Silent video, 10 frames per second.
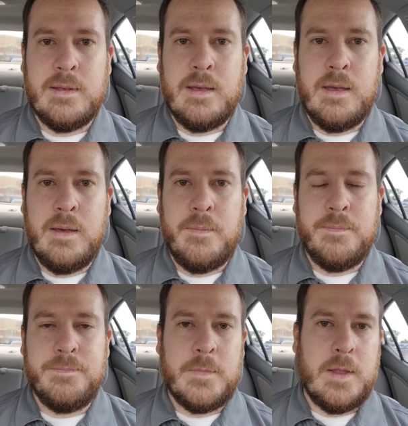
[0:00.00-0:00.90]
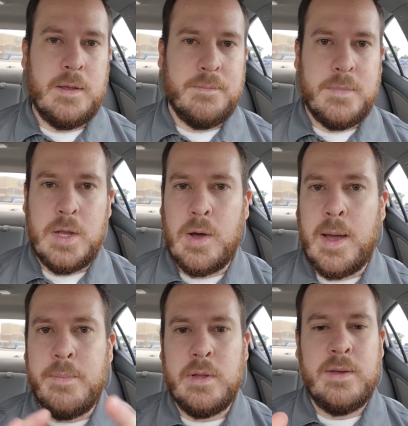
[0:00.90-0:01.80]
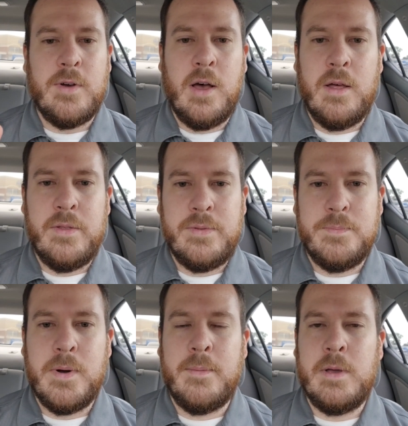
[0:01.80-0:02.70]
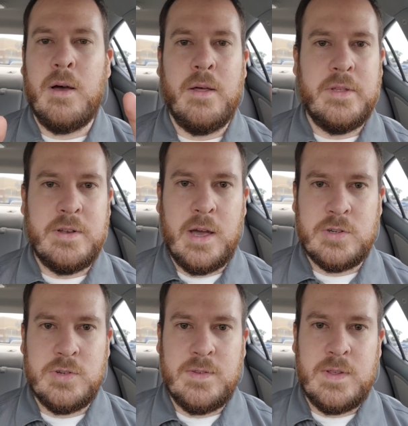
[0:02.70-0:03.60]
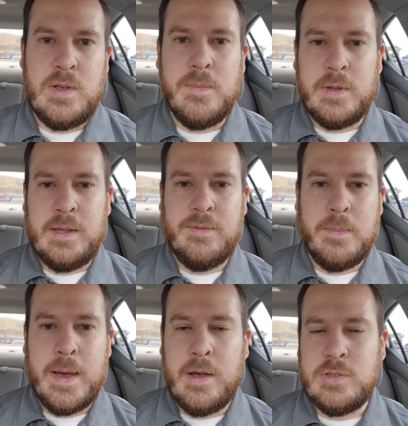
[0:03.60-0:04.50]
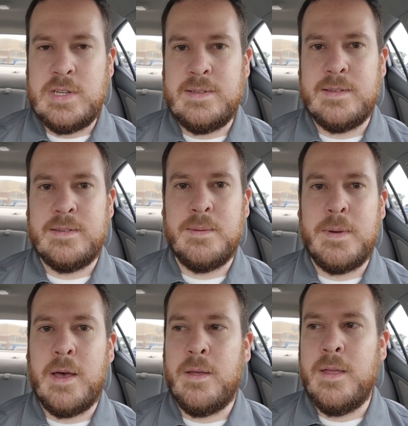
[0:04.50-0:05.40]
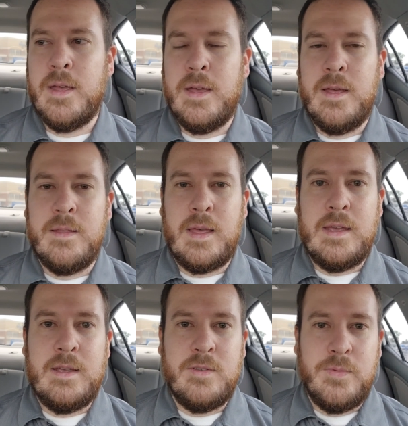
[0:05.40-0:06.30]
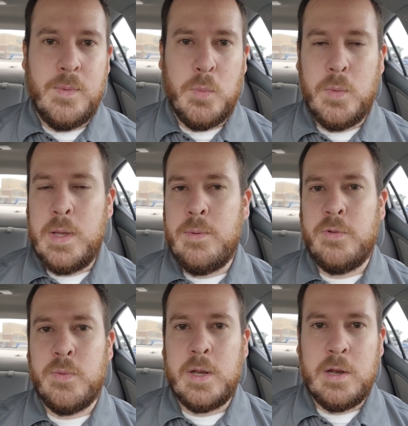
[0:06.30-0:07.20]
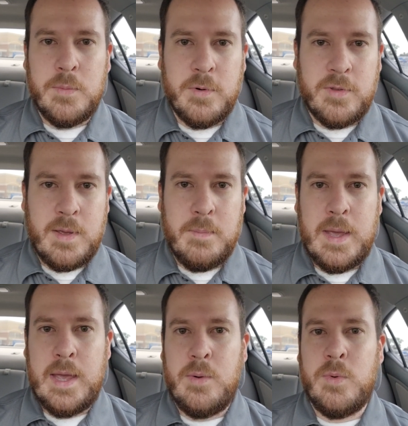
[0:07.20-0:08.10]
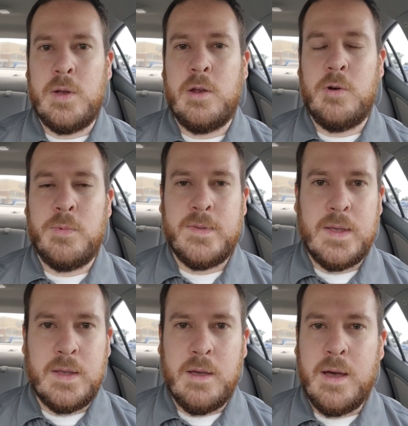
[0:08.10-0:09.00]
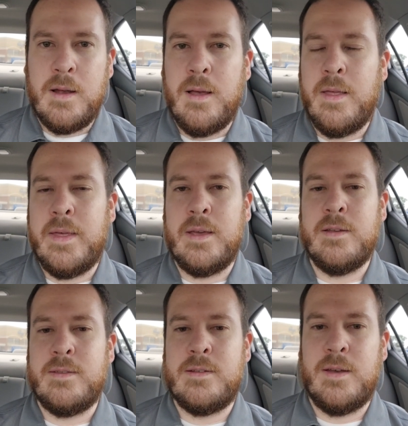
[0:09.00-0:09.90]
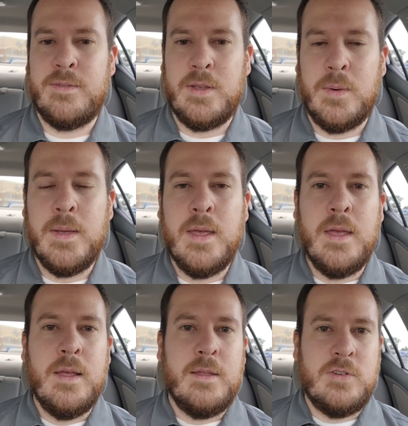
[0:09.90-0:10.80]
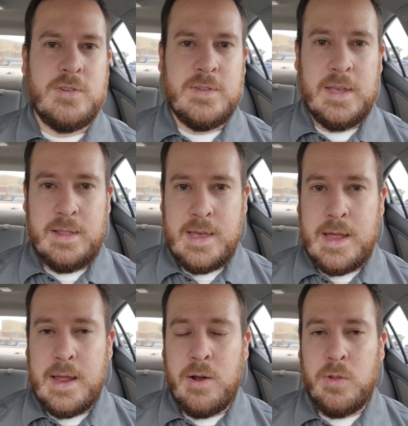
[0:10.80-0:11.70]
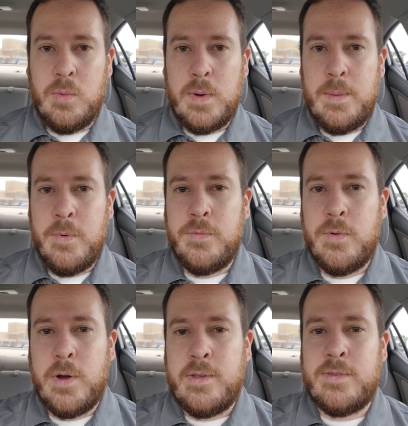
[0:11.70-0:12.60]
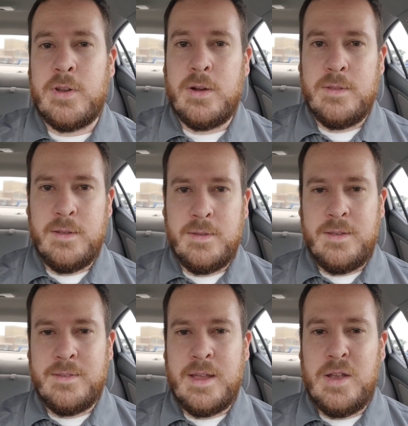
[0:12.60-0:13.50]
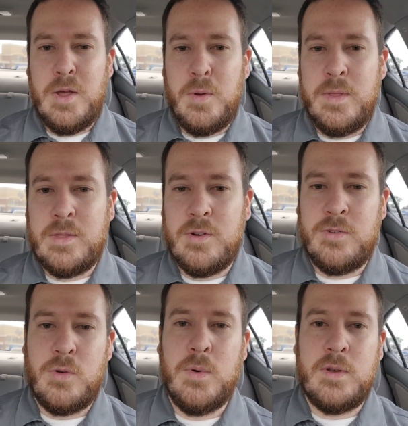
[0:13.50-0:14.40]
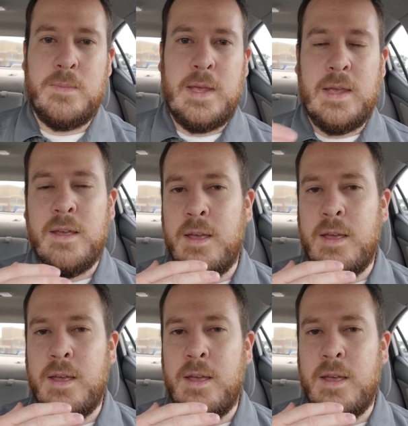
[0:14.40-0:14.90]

I believe probably all the doctrines that you believe about Jesus, about that he was 100% man, 100% God, all that good stuff. So let's just get that out of the way before I start this, because I know that there's going to be